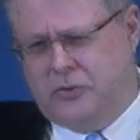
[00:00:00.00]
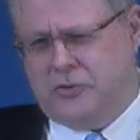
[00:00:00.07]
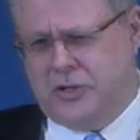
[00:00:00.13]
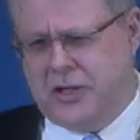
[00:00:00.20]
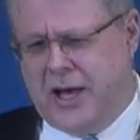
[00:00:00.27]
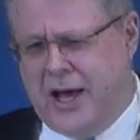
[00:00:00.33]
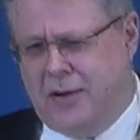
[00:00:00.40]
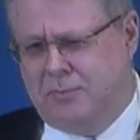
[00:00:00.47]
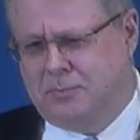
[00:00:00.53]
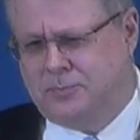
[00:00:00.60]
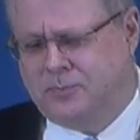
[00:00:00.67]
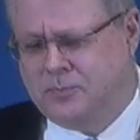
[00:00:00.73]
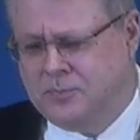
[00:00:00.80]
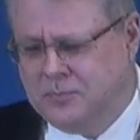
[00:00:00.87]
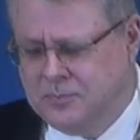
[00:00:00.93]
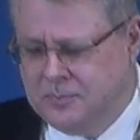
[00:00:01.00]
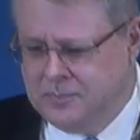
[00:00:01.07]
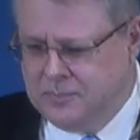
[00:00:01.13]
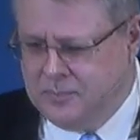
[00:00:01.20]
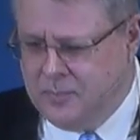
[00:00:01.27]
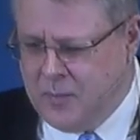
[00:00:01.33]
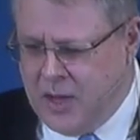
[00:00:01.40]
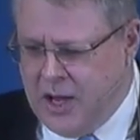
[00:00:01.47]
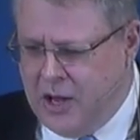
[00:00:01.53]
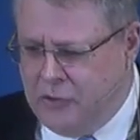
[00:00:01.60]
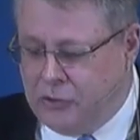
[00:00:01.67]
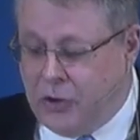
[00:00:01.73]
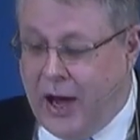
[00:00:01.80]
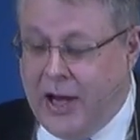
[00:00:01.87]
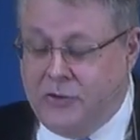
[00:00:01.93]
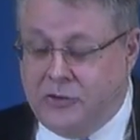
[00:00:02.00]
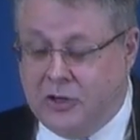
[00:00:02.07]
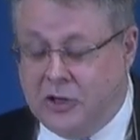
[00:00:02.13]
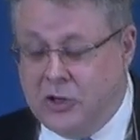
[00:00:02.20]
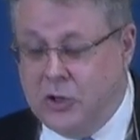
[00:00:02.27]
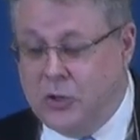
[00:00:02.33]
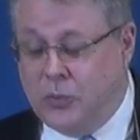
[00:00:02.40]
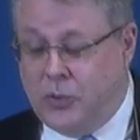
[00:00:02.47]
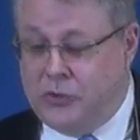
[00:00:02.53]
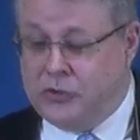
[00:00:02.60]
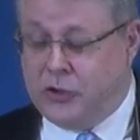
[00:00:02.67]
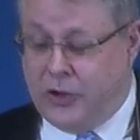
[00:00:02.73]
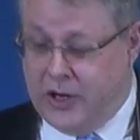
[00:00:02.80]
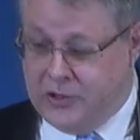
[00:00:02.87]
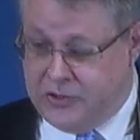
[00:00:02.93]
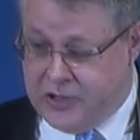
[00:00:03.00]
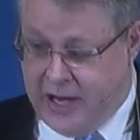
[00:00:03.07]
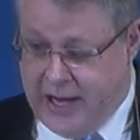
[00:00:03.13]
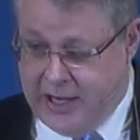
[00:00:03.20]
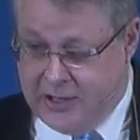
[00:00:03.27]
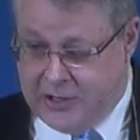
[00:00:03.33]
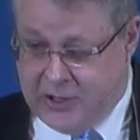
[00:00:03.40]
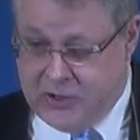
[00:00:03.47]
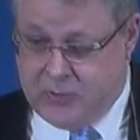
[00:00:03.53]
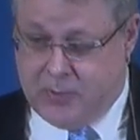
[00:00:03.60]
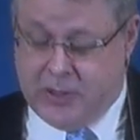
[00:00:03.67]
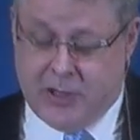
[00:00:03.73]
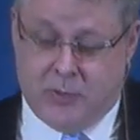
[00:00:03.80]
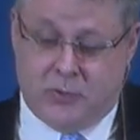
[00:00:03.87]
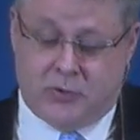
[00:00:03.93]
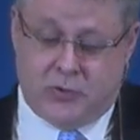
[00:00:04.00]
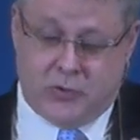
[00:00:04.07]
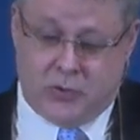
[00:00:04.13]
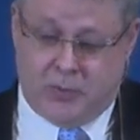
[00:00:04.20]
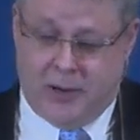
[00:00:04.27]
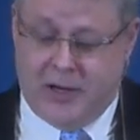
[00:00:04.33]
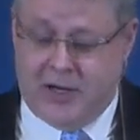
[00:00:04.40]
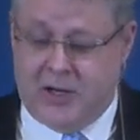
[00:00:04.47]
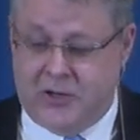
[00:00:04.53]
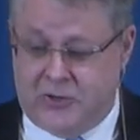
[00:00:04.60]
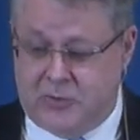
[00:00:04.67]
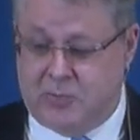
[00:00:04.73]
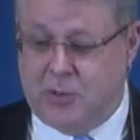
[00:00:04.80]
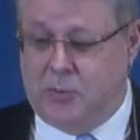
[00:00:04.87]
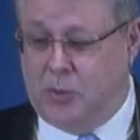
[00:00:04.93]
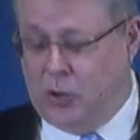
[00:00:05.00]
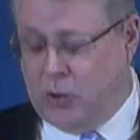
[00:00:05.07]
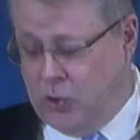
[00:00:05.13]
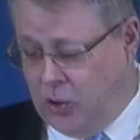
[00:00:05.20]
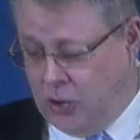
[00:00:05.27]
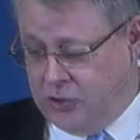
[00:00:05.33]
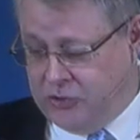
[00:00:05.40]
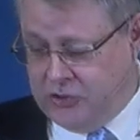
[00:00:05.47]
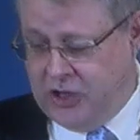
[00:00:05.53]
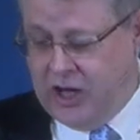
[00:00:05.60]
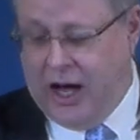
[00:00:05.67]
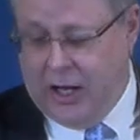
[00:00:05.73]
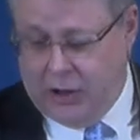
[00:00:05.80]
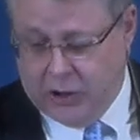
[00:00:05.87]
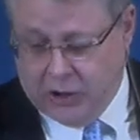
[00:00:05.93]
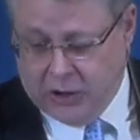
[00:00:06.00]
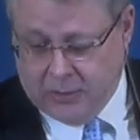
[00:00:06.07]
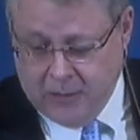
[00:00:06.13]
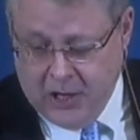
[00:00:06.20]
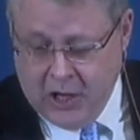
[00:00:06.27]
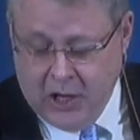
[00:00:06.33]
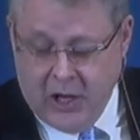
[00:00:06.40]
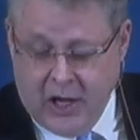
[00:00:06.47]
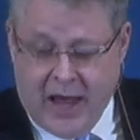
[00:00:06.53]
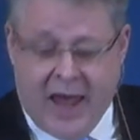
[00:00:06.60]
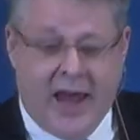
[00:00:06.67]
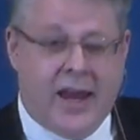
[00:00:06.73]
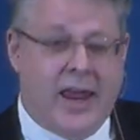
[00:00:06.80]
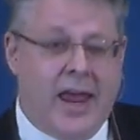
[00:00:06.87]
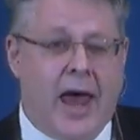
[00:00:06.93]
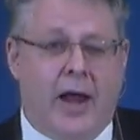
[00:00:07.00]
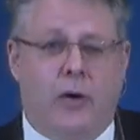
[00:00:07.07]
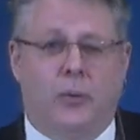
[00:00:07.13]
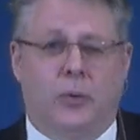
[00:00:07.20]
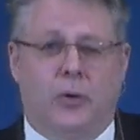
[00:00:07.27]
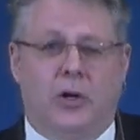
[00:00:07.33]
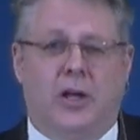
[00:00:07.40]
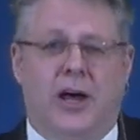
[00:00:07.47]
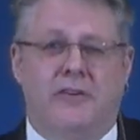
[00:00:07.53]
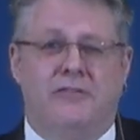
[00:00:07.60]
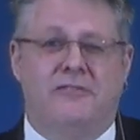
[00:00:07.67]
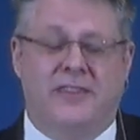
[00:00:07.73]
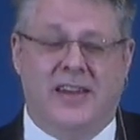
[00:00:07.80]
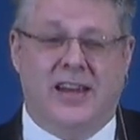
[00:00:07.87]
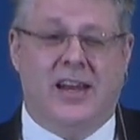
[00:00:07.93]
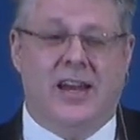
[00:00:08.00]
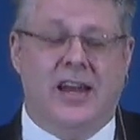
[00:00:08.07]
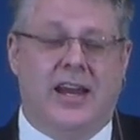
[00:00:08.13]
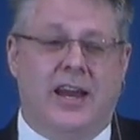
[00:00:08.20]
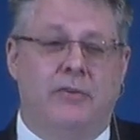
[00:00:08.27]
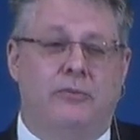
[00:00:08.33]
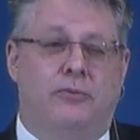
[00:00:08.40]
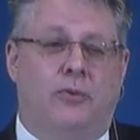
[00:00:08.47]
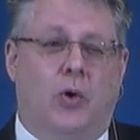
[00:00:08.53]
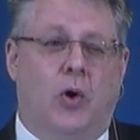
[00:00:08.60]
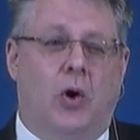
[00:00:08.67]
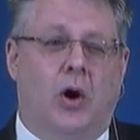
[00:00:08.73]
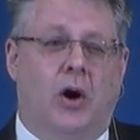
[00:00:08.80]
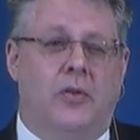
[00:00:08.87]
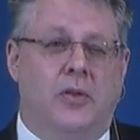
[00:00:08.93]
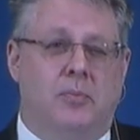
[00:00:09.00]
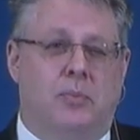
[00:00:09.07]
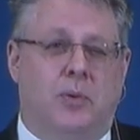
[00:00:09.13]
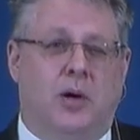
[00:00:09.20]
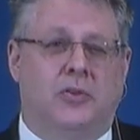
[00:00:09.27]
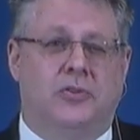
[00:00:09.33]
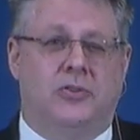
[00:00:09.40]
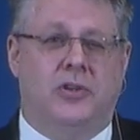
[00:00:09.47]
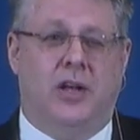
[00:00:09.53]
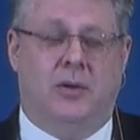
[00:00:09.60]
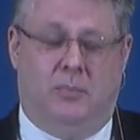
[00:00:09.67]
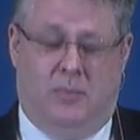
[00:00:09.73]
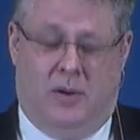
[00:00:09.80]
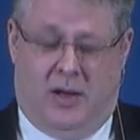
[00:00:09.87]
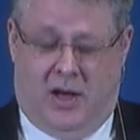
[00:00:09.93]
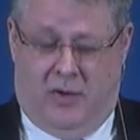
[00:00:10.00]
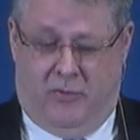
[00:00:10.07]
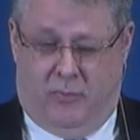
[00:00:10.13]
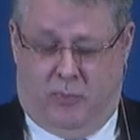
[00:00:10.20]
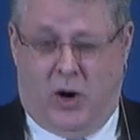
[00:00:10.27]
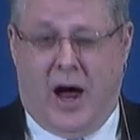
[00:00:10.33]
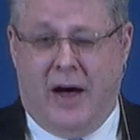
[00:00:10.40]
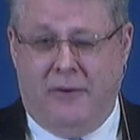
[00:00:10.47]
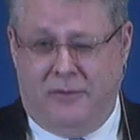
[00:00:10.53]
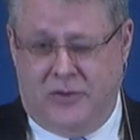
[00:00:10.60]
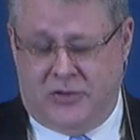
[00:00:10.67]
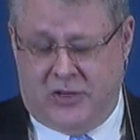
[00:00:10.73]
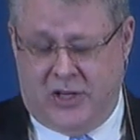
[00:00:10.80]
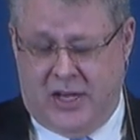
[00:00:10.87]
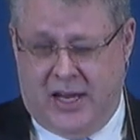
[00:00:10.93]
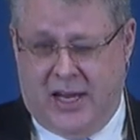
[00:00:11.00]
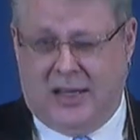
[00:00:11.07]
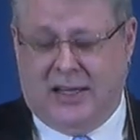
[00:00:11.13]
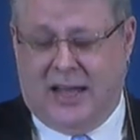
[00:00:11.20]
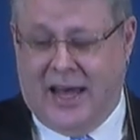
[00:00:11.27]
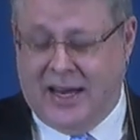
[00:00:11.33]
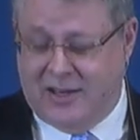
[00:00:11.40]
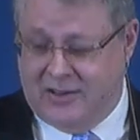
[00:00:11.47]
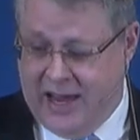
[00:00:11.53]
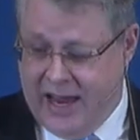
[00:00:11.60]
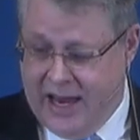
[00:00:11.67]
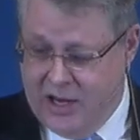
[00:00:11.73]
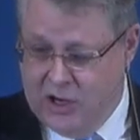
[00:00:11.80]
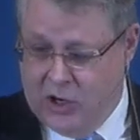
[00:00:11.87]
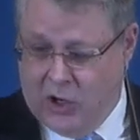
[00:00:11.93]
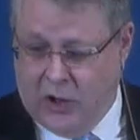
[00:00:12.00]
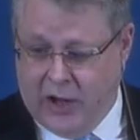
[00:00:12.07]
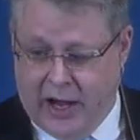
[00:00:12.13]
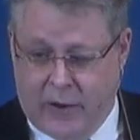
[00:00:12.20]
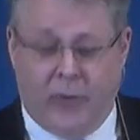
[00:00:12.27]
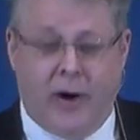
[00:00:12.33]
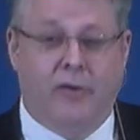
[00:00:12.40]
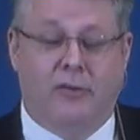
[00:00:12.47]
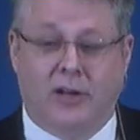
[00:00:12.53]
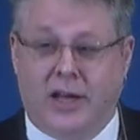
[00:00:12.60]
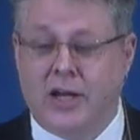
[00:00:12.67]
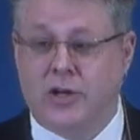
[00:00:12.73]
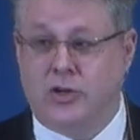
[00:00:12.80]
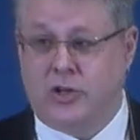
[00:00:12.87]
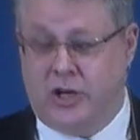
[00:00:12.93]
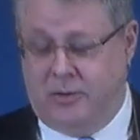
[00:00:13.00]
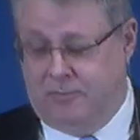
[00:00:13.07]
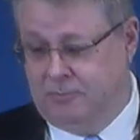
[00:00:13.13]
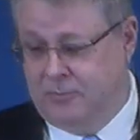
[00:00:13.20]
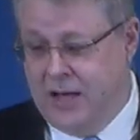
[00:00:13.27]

You see that? So Isaac Newton was a great scientist, but he was a tremendous biblical scholar, and he had a real affinity for the books of prophecy like Daniel and Revelation.